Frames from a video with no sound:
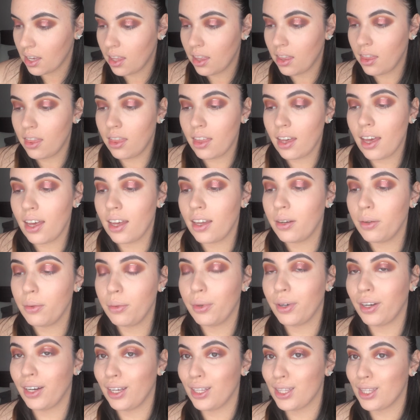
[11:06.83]
Then we're
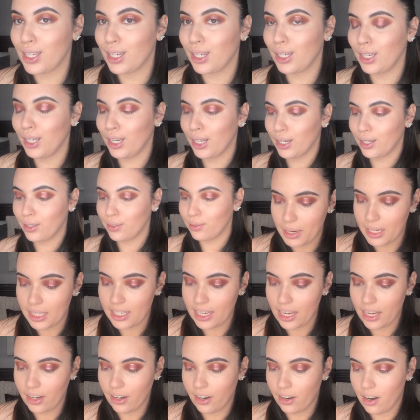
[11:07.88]
not done yet. I'm gonna
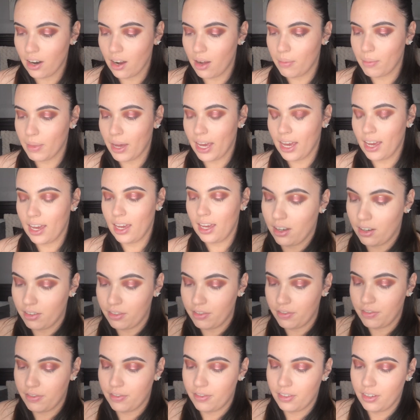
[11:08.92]
take her on my
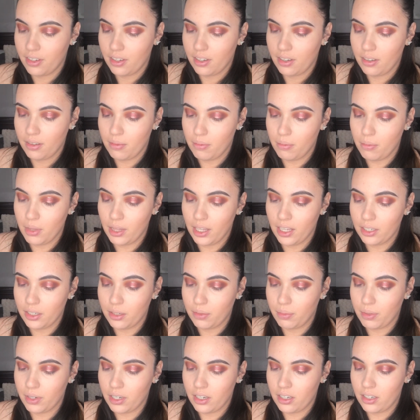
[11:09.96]
e.l.f. blush
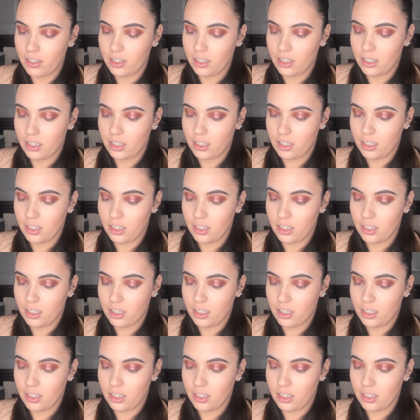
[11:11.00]
brush